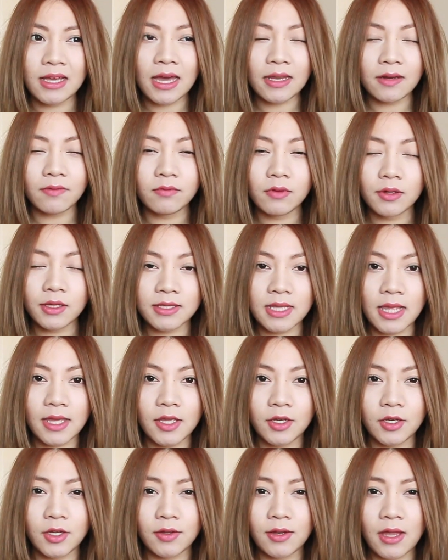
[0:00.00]
kind of looks like
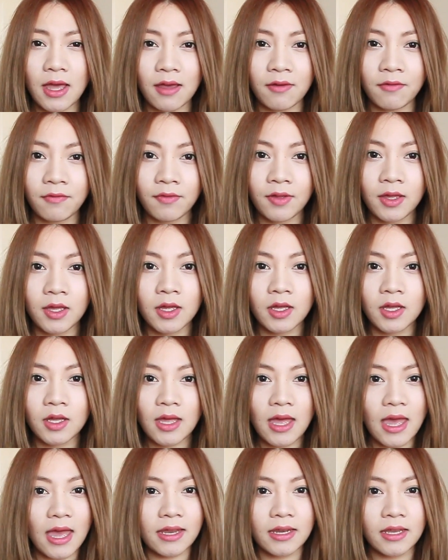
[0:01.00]
you don't have
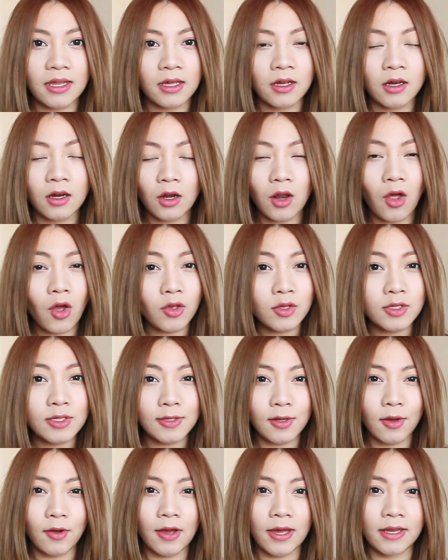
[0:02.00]
any gloss
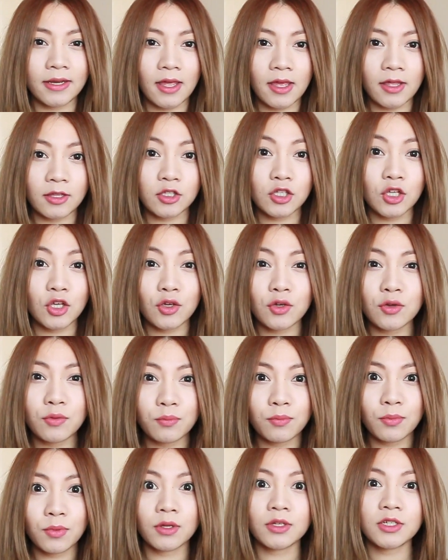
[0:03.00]
or any too
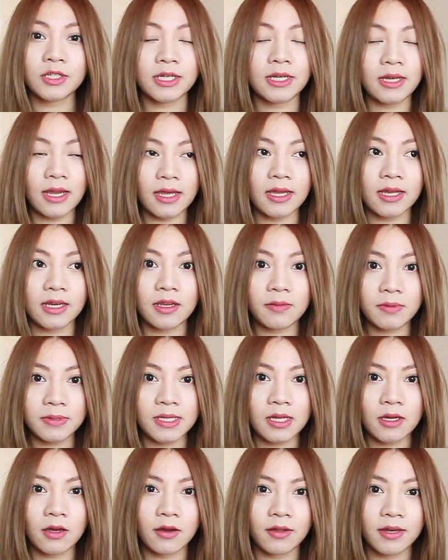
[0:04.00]
much like
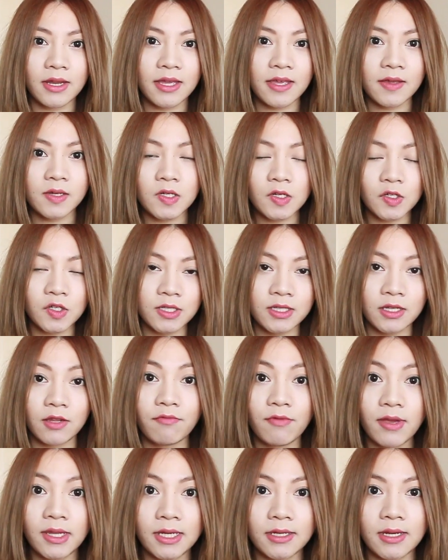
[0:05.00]
lipstick on. It gives you just a
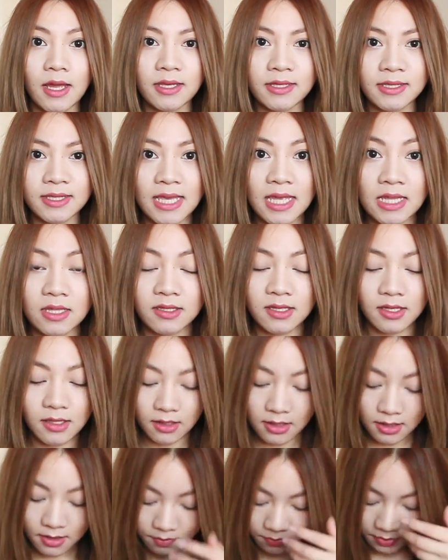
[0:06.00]
really nice tint to the
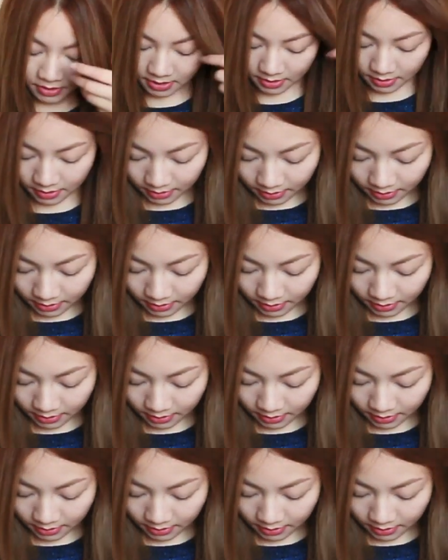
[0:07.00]
lips.